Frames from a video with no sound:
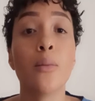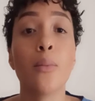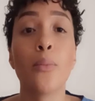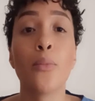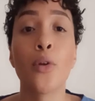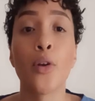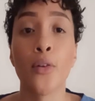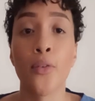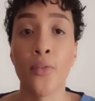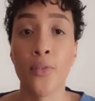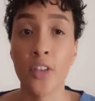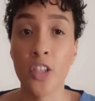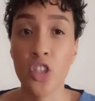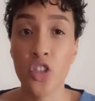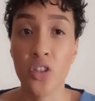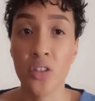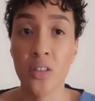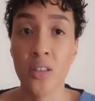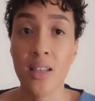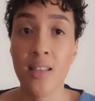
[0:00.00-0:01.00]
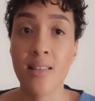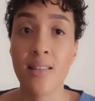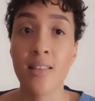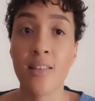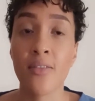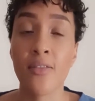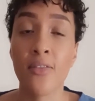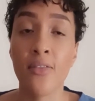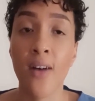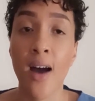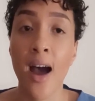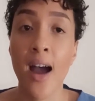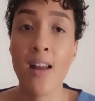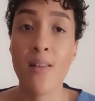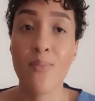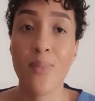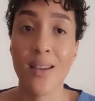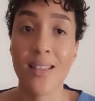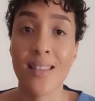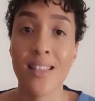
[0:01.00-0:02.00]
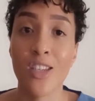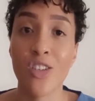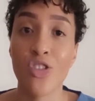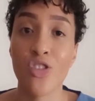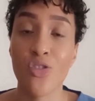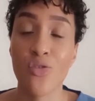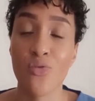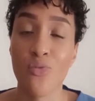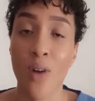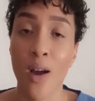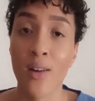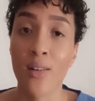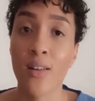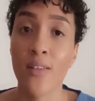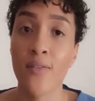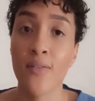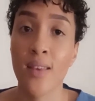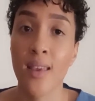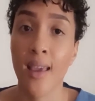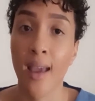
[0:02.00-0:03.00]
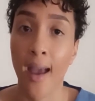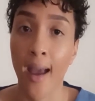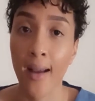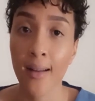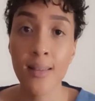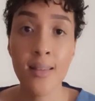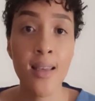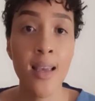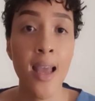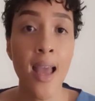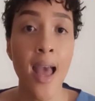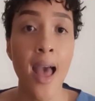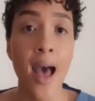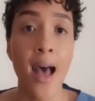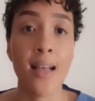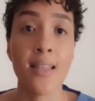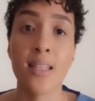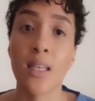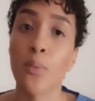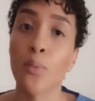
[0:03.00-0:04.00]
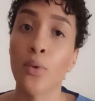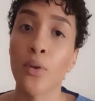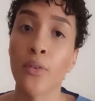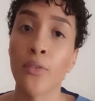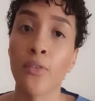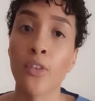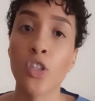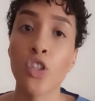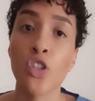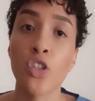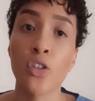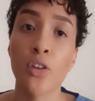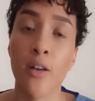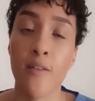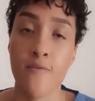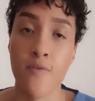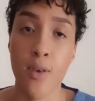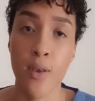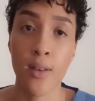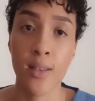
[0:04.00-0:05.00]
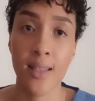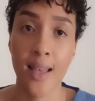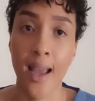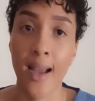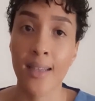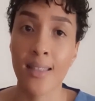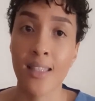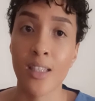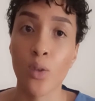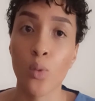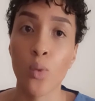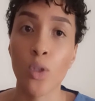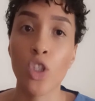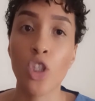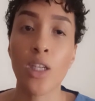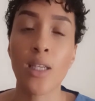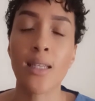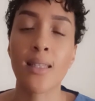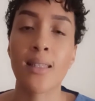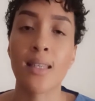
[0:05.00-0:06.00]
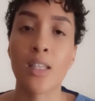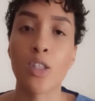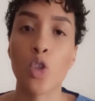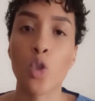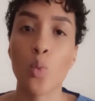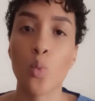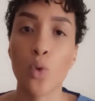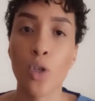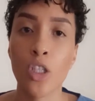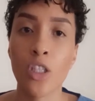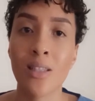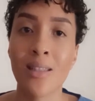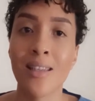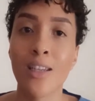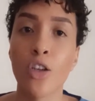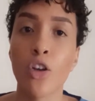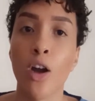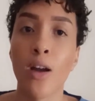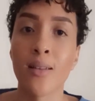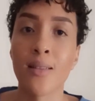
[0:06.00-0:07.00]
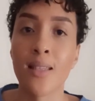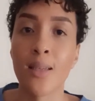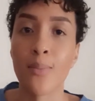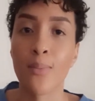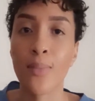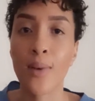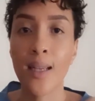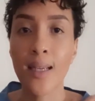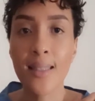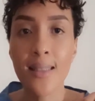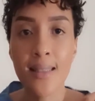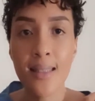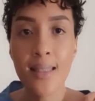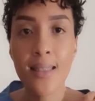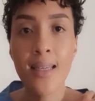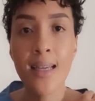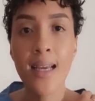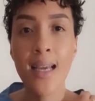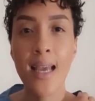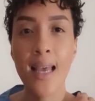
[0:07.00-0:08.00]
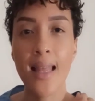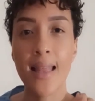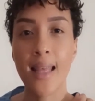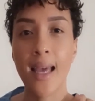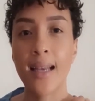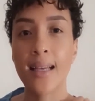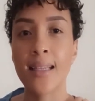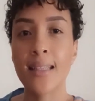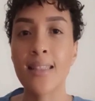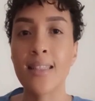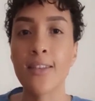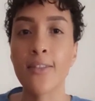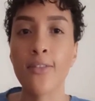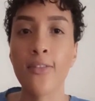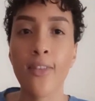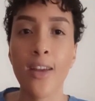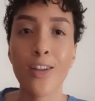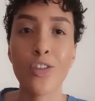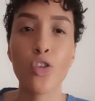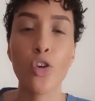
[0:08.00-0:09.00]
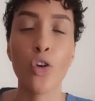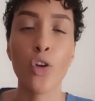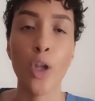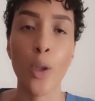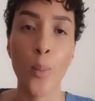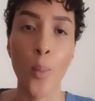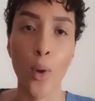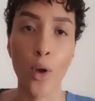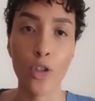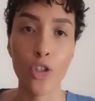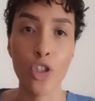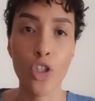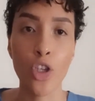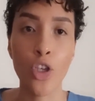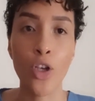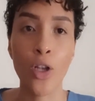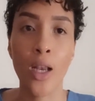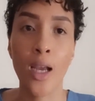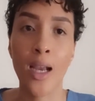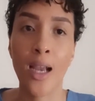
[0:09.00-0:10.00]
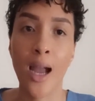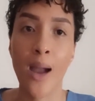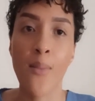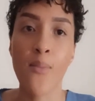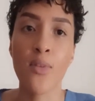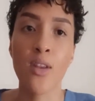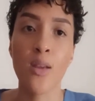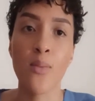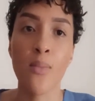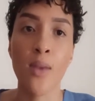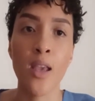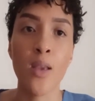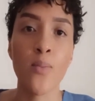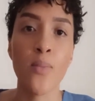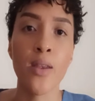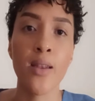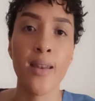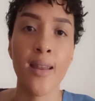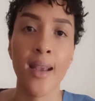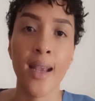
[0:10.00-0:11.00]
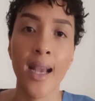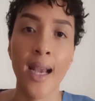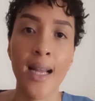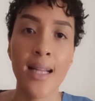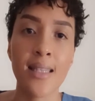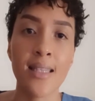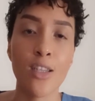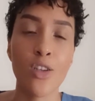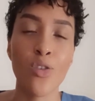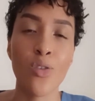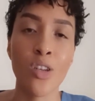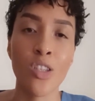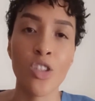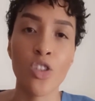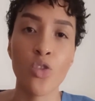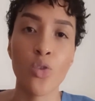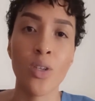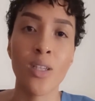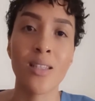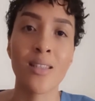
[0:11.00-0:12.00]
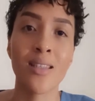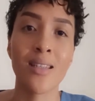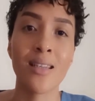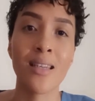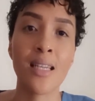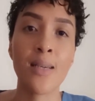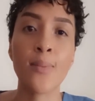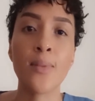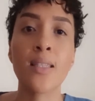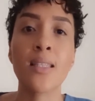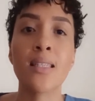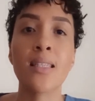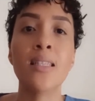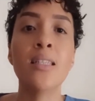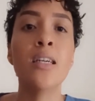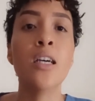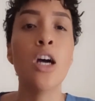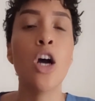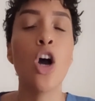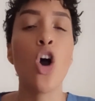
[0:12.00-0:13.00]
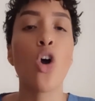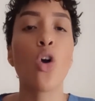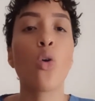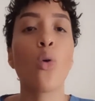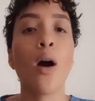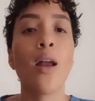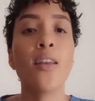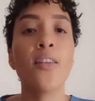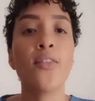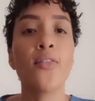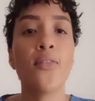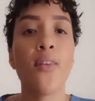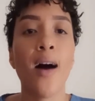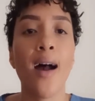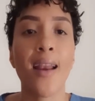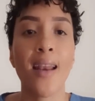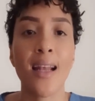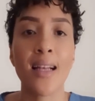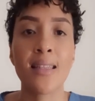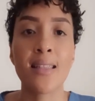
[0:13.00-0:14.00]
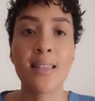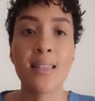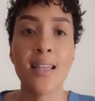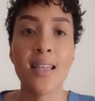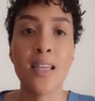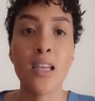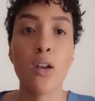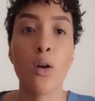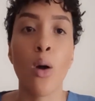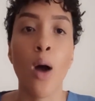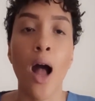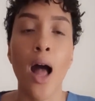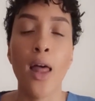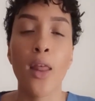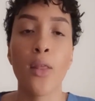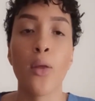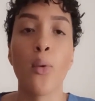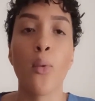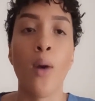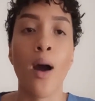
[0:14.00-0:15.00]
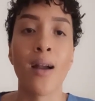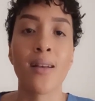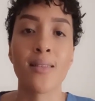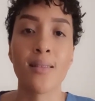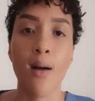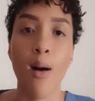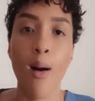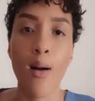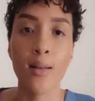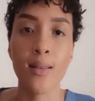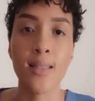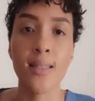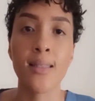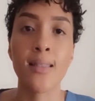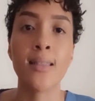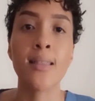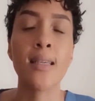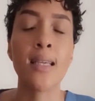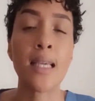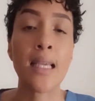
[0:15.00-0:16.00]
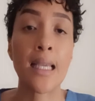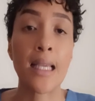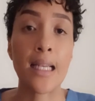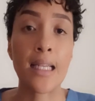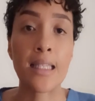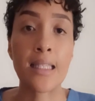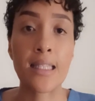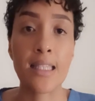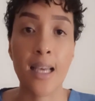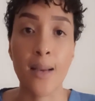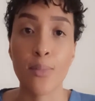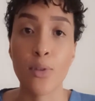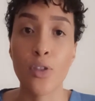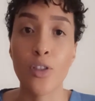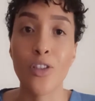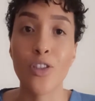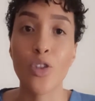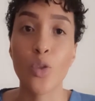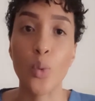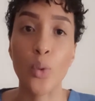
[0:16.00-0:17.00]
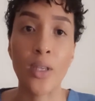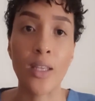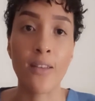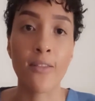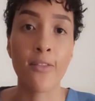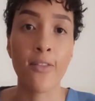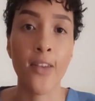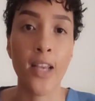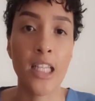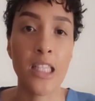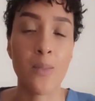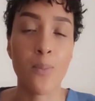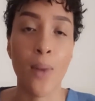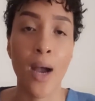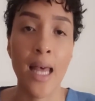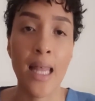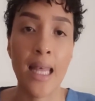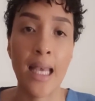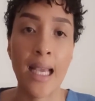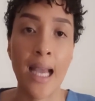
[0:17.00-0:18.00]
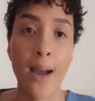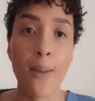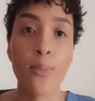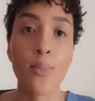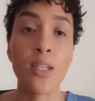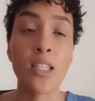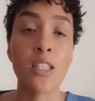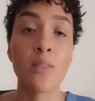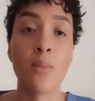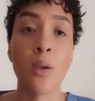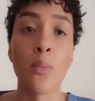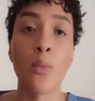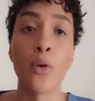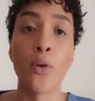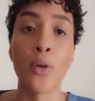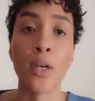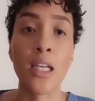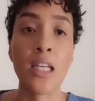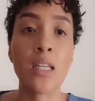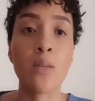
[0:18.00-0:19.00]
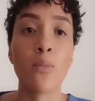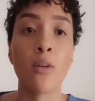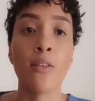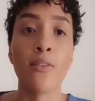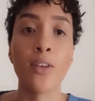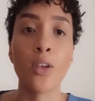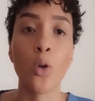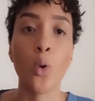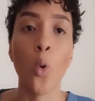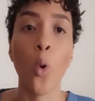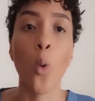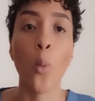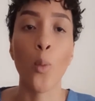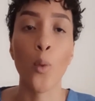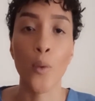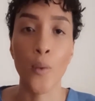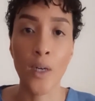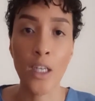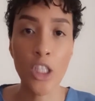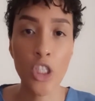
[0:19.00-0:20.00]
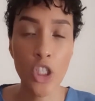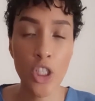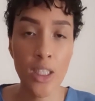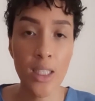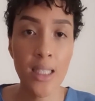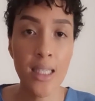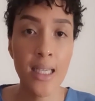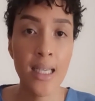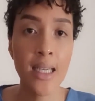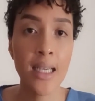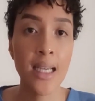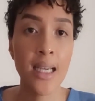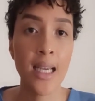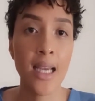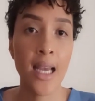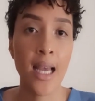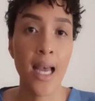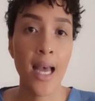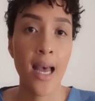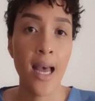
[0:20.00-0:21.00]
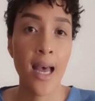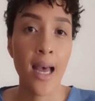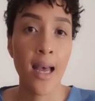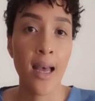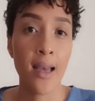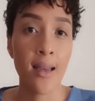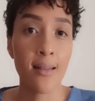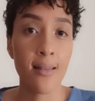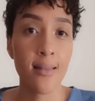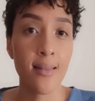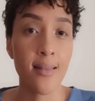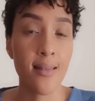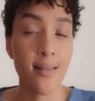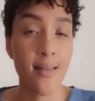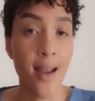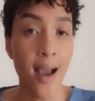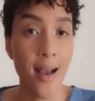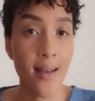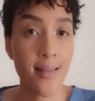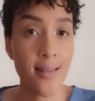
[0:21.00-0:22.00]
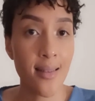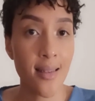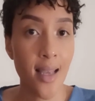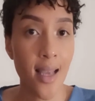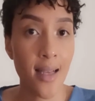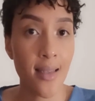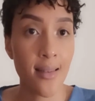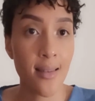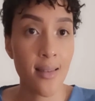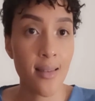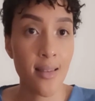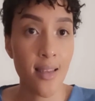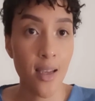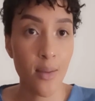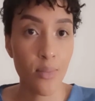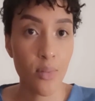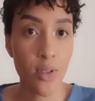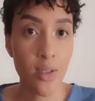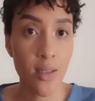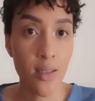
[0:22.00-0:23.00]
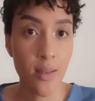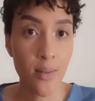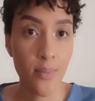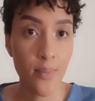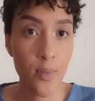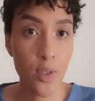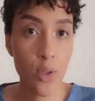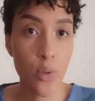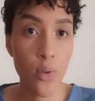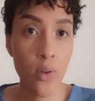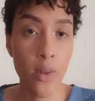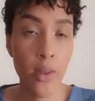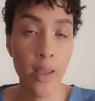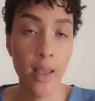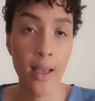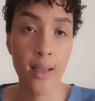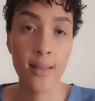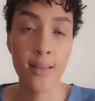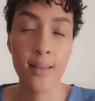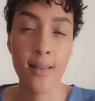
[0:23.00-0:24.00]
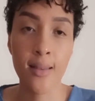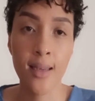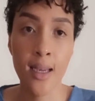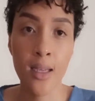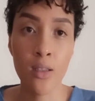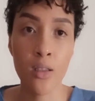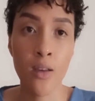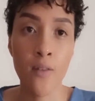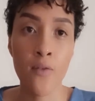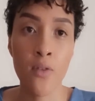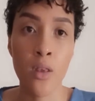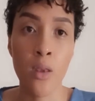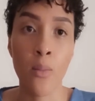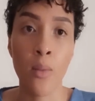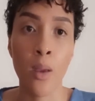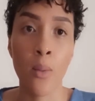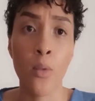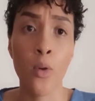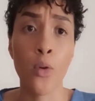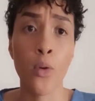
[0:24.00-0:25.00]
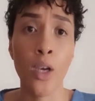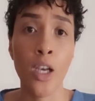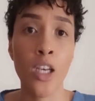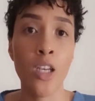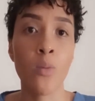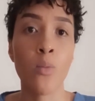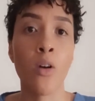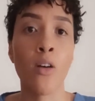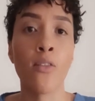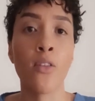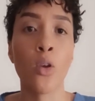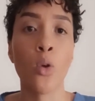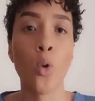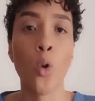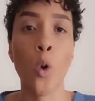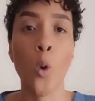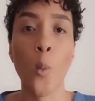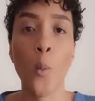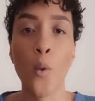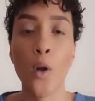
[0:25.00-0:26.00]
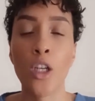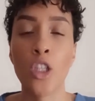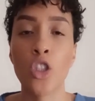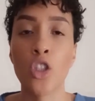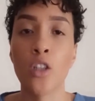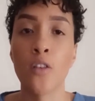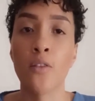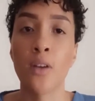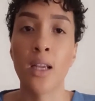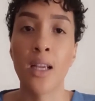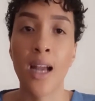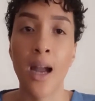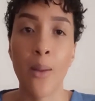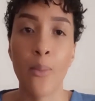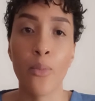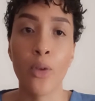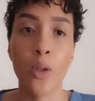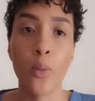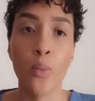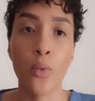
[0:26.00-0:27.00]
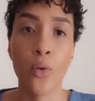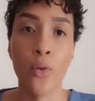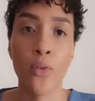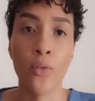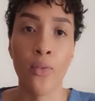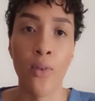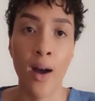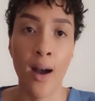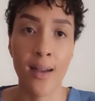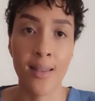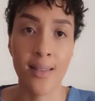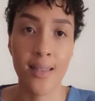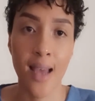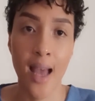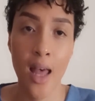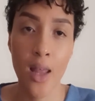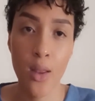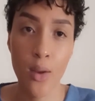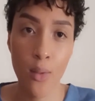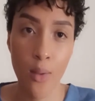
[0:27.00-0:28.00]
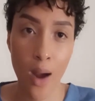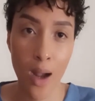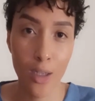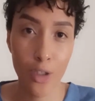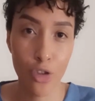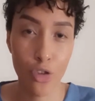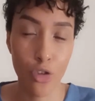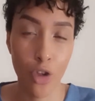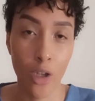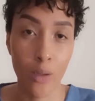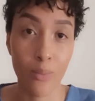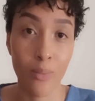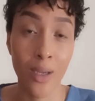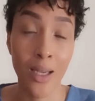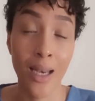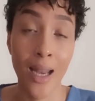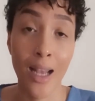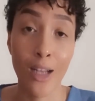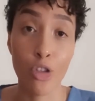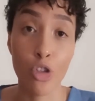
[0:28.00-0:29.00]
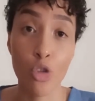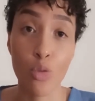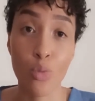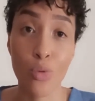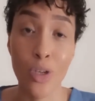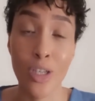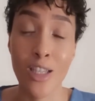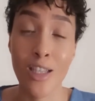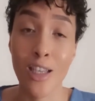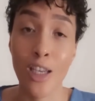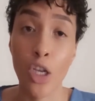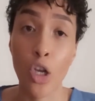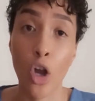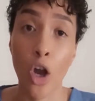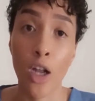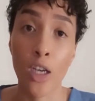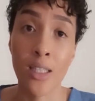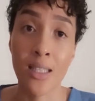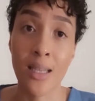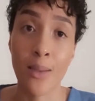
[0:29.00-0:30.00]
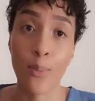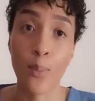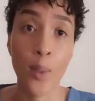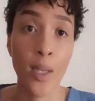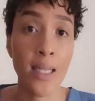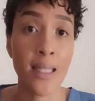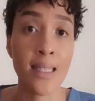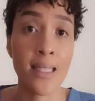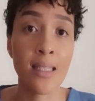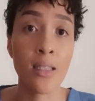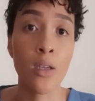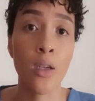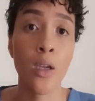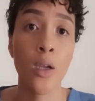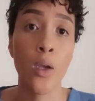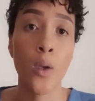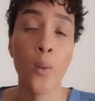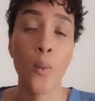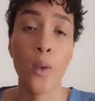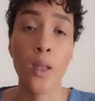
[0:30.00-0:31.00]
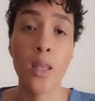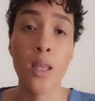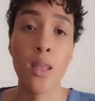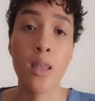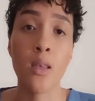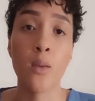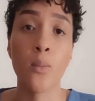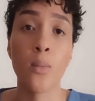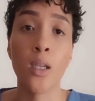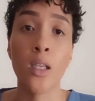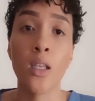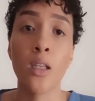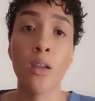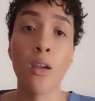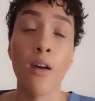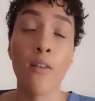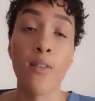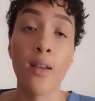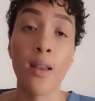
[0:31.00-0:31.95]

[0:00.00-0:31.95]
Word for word: provision is defined by section 1 of the act as a provision of this act in which it is expressly contemplated that its effect on a particular company may be negated, restricted, limited, qualified, extended, or otherwise altered in substance or effect by the company's memorandum of incorporation does accept to the extent of the memorandum of incorporation of a company provides otherwise not mean expressly contemplated within the meaning of